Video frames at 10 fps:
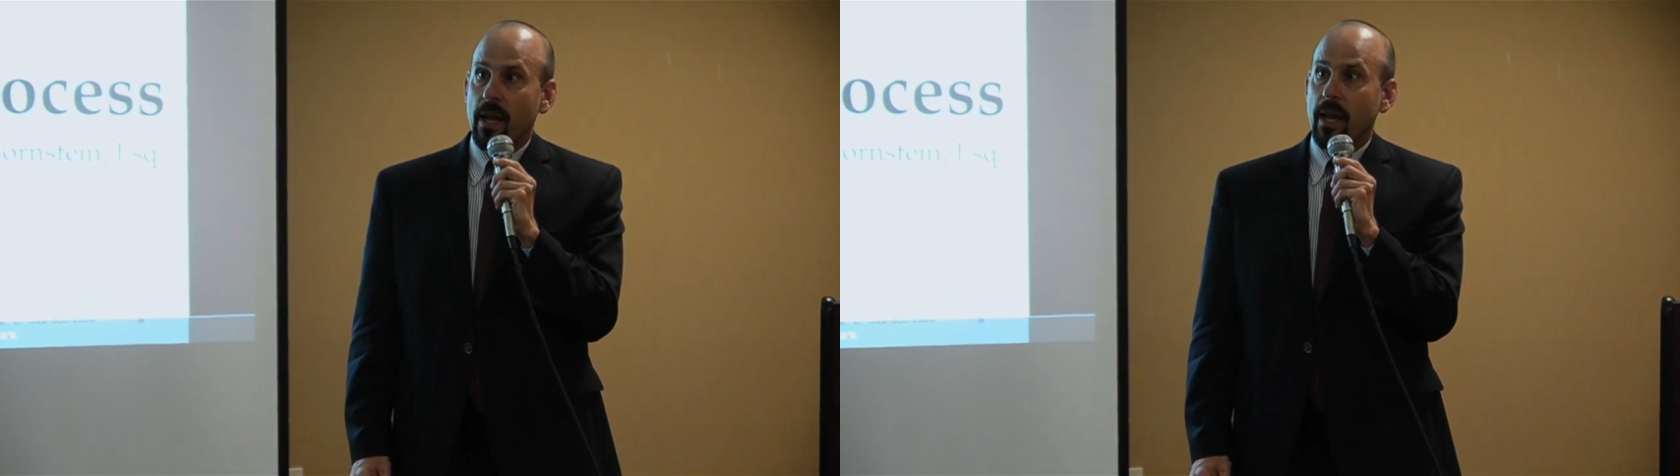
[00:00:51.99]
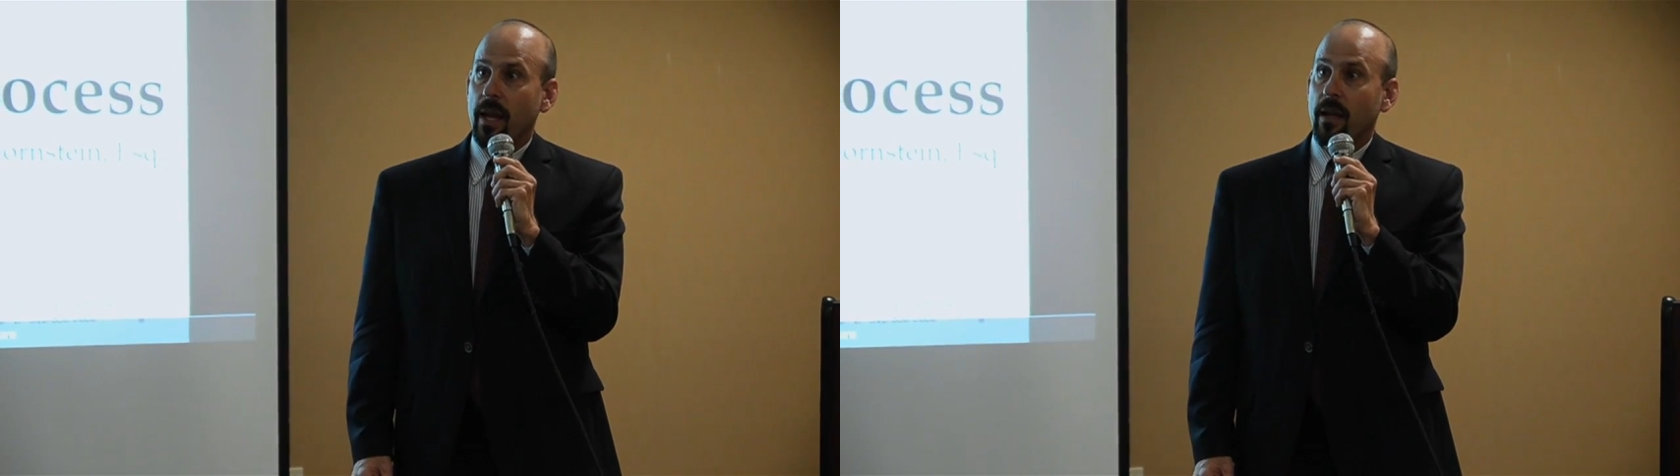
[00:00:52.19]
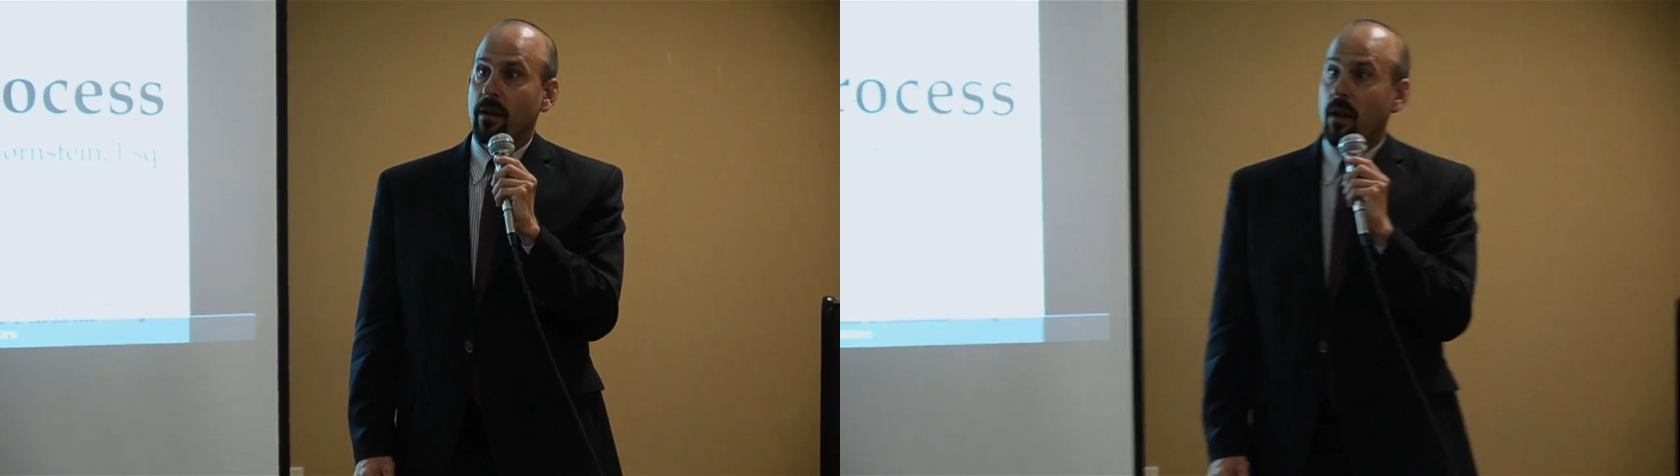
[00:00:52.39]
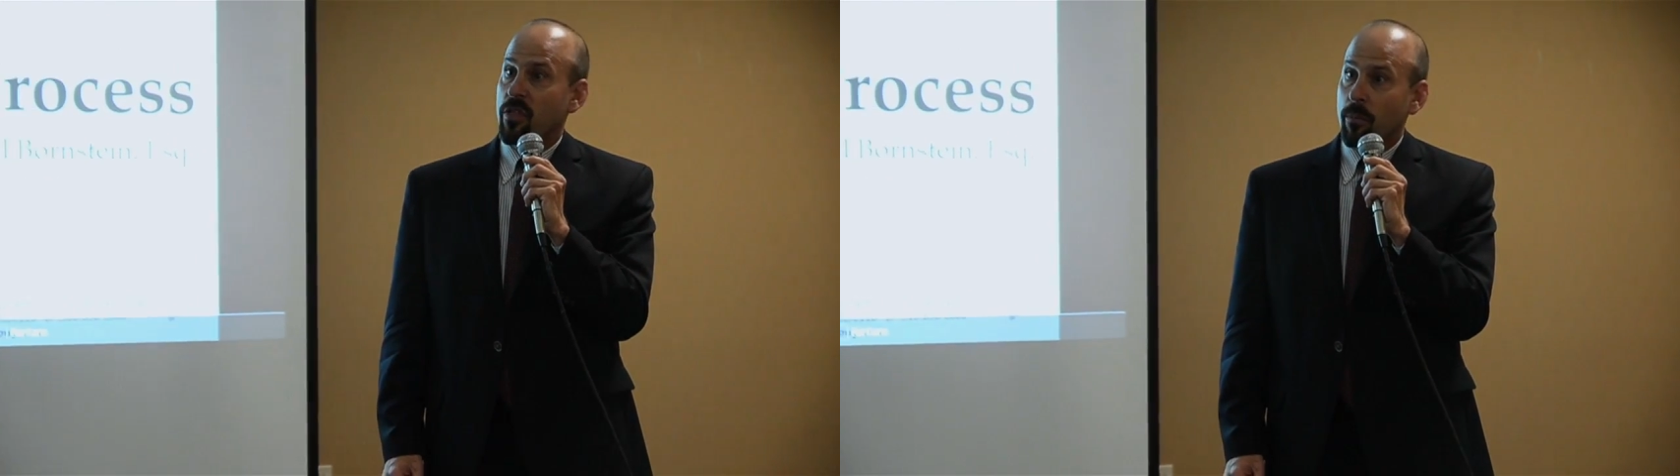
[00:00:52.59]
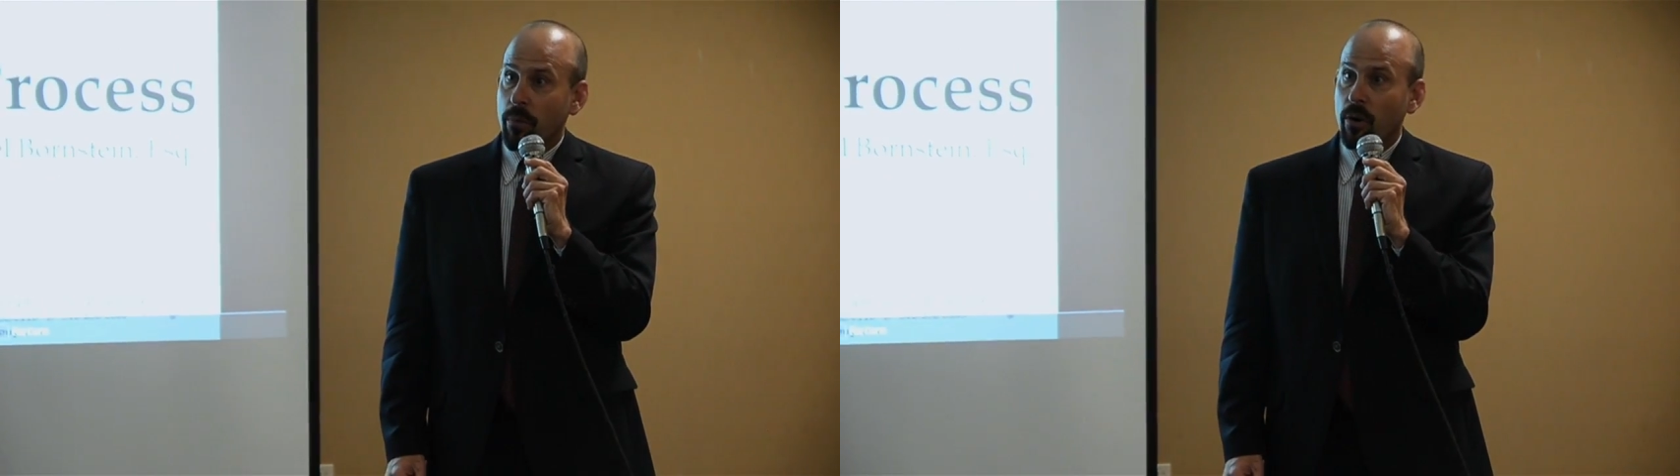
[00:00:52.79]
And
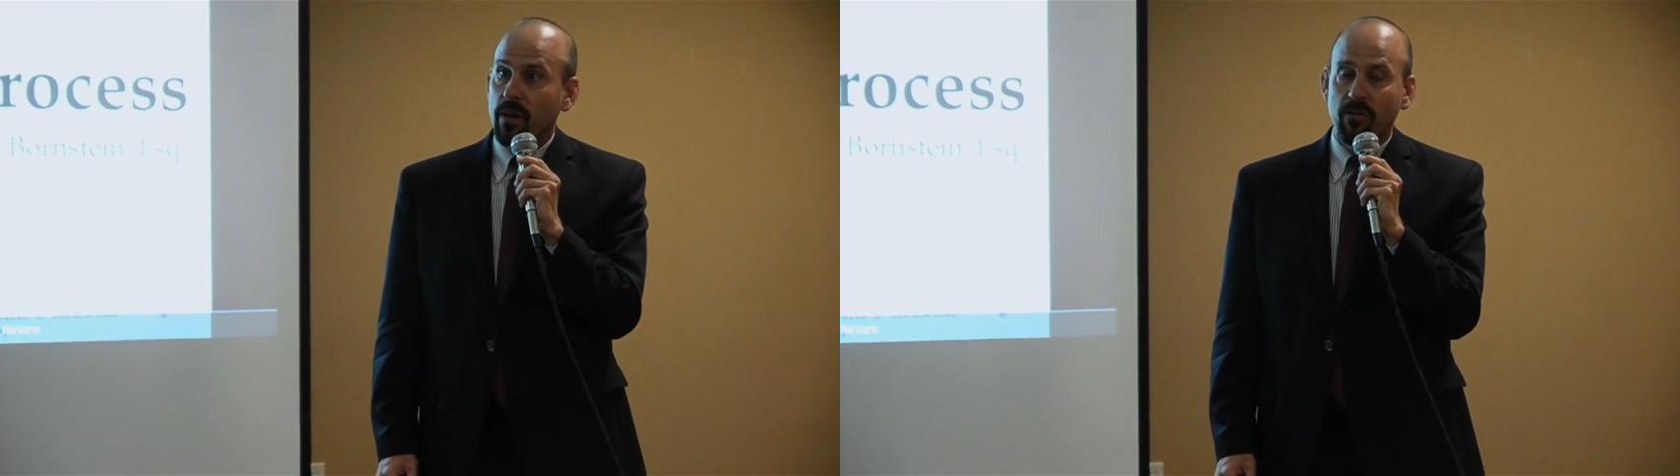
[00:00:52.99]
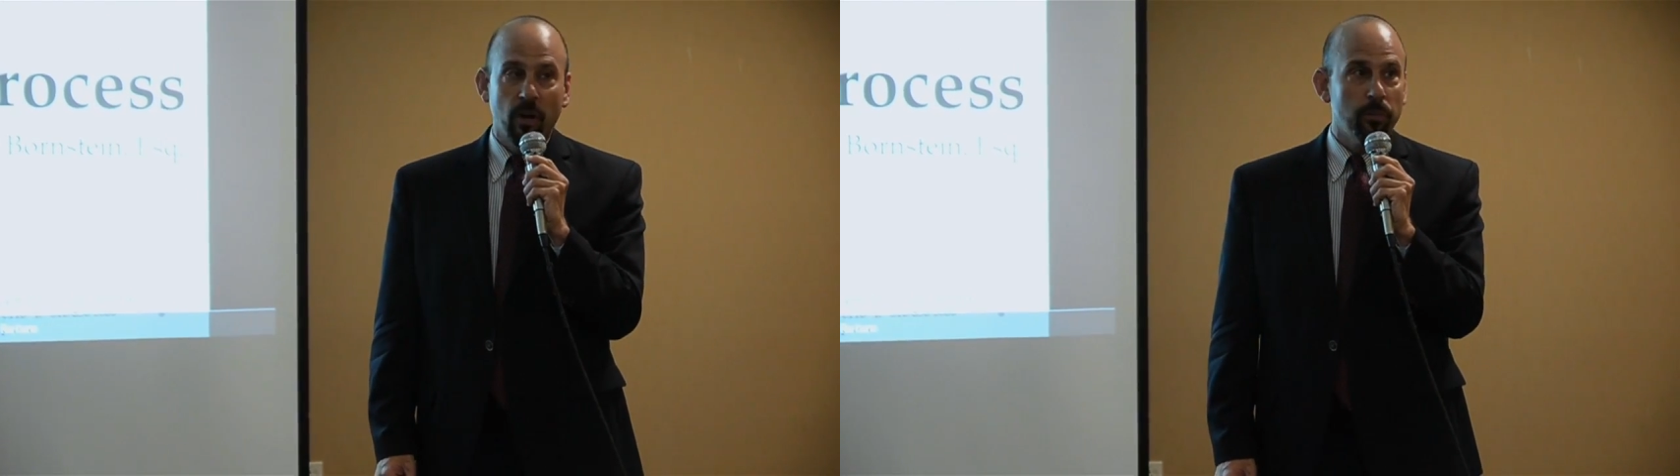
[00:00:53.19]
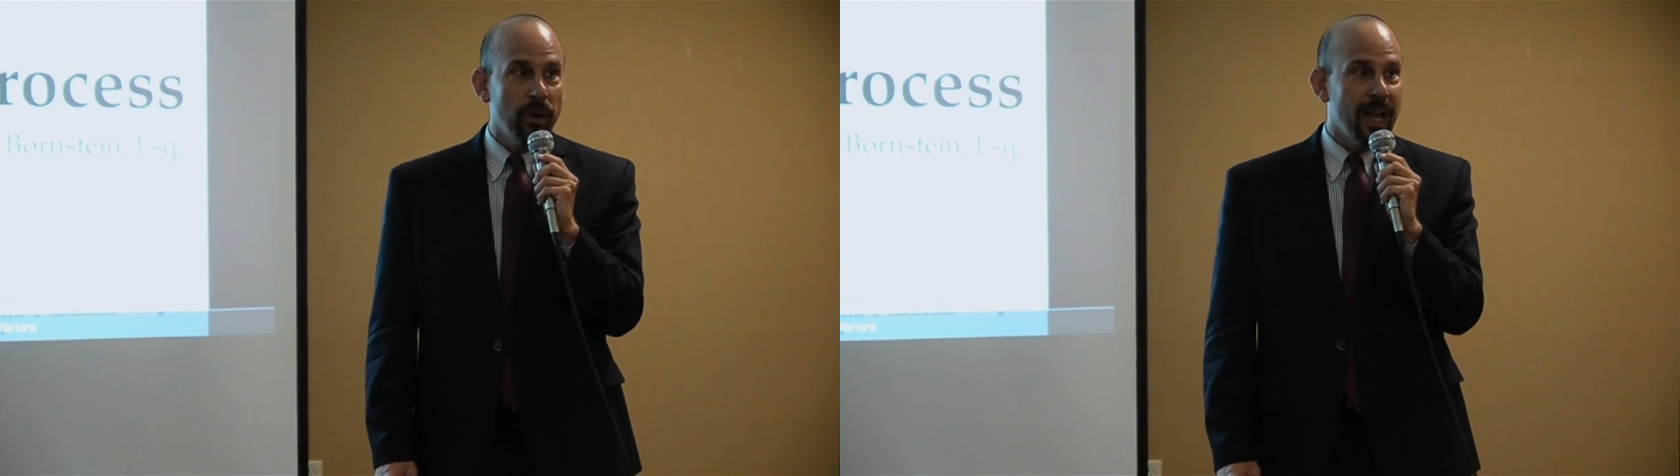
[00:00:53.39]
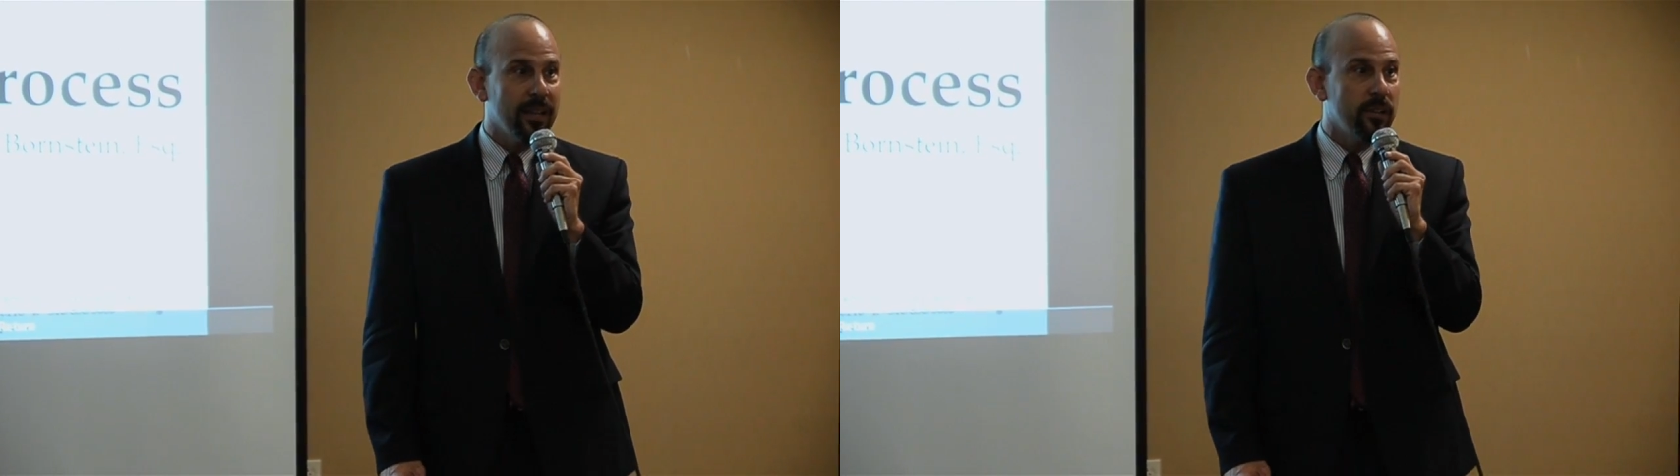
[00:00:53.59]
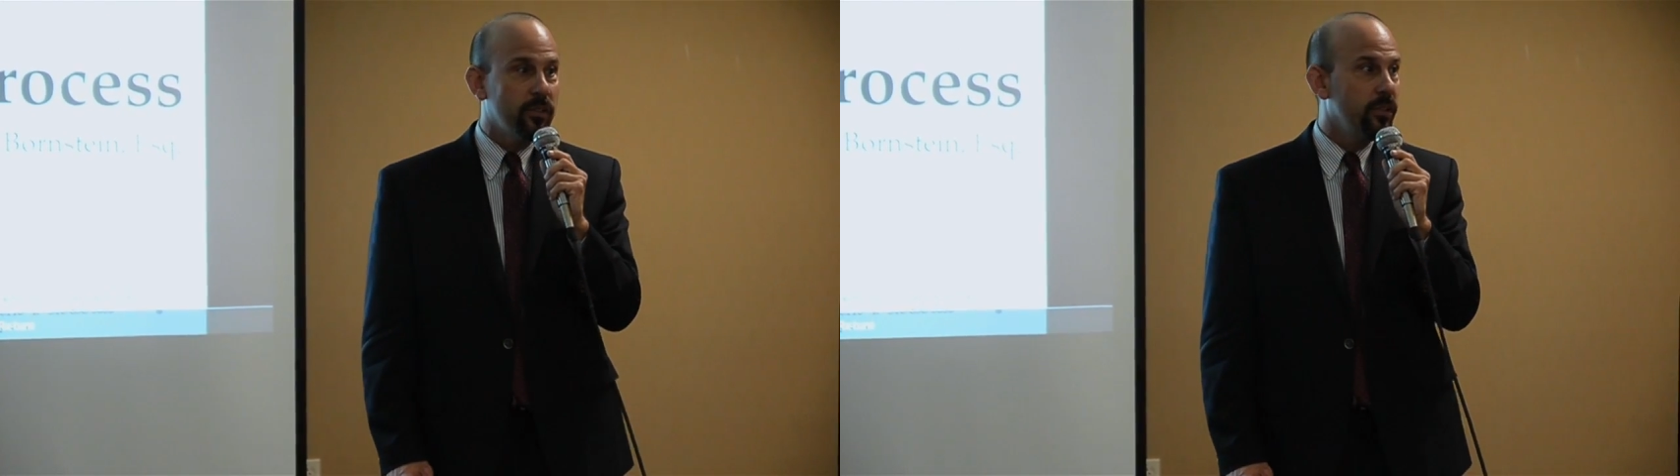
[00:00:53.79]
the bulk of our
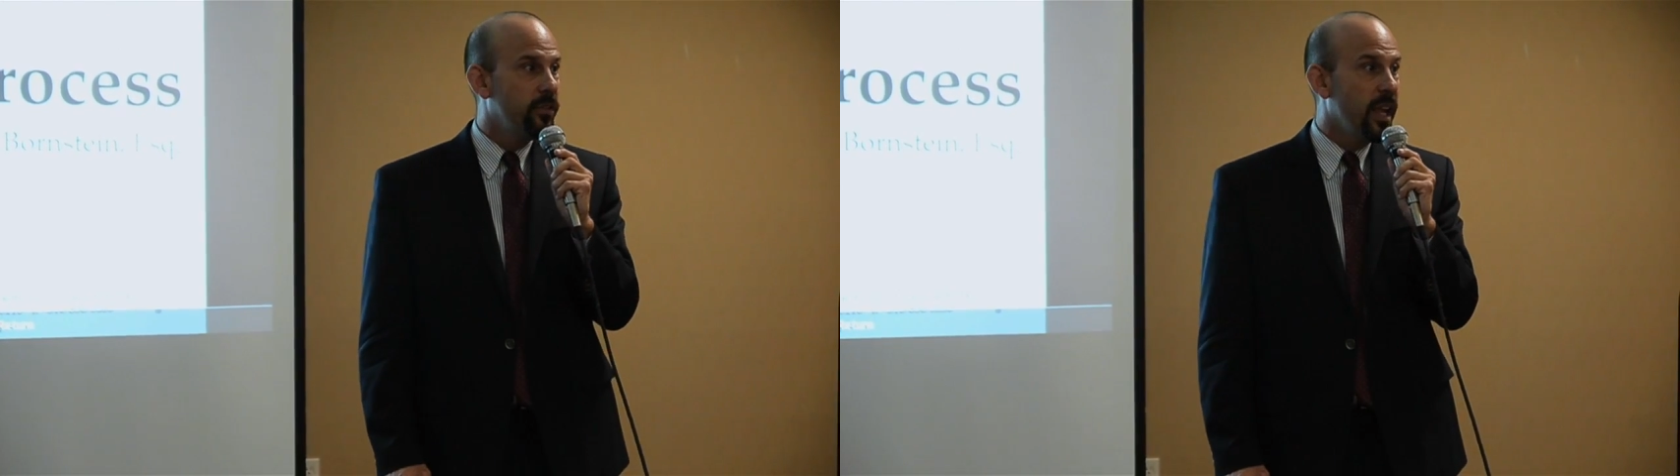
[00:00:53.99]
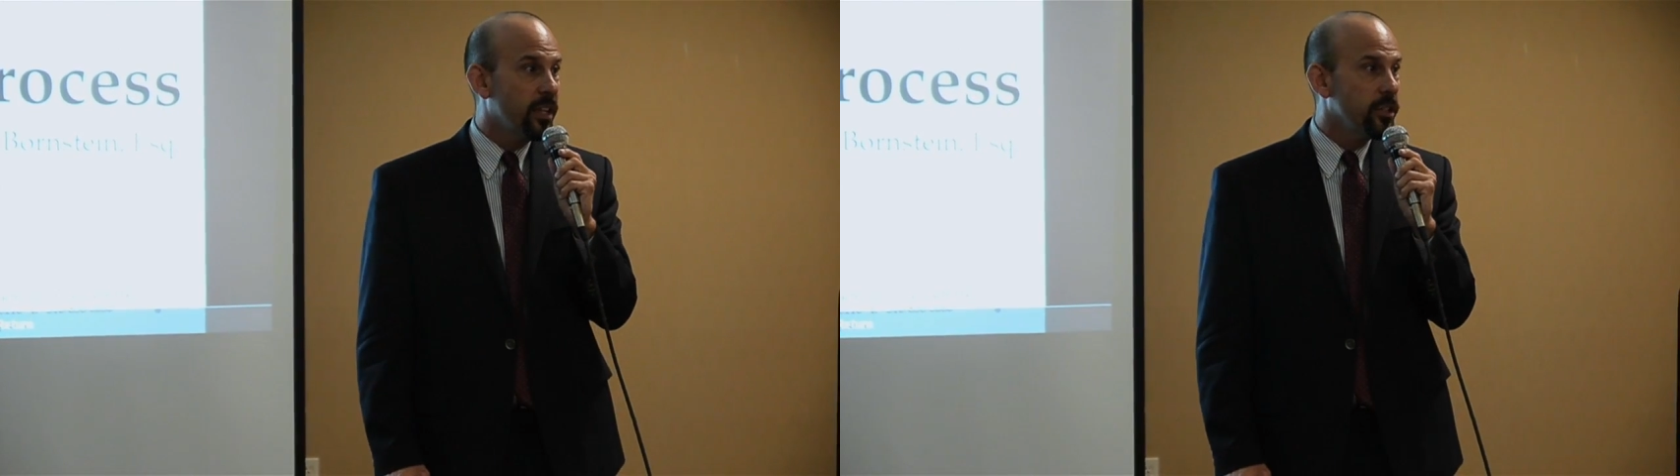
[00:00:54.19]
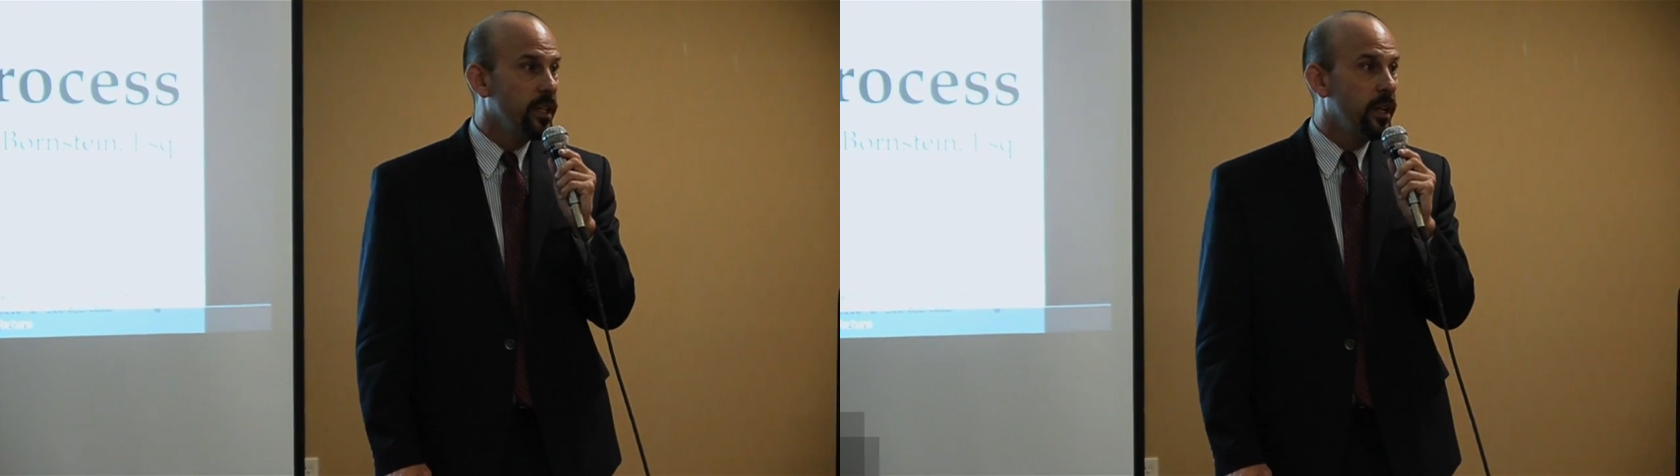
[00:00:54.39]
practice is actually